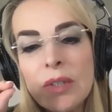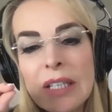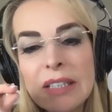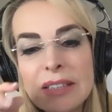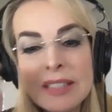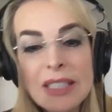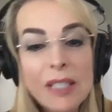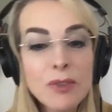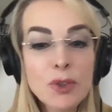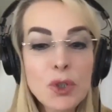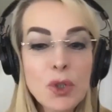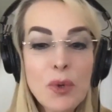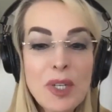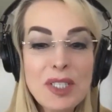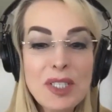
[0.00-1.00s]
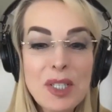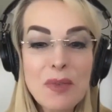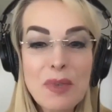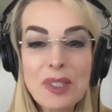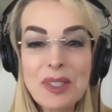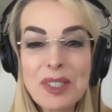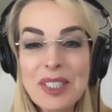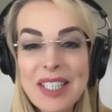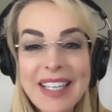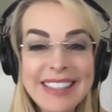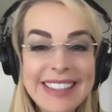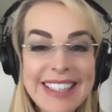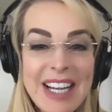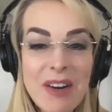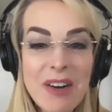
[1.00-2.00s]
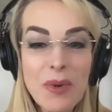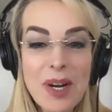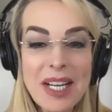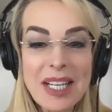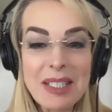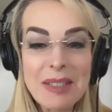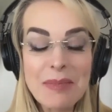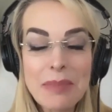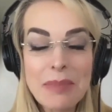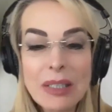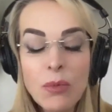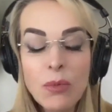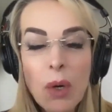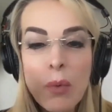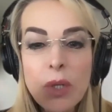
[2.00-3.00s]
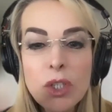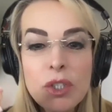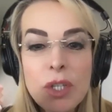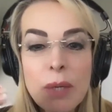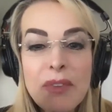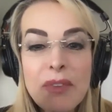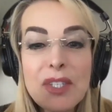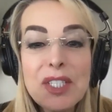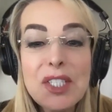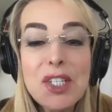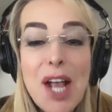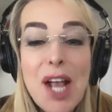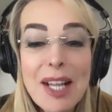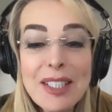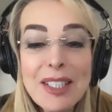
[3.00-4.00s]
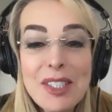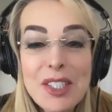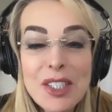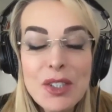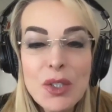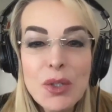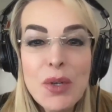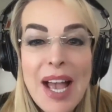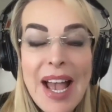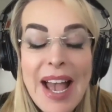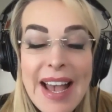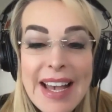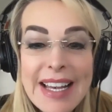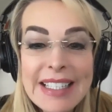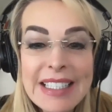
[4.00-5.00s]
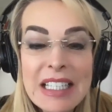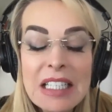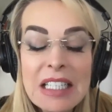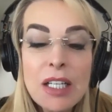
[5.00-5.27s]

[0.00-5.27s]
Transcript: it sounds so easy when you say it that way, but what were some of the challenges you had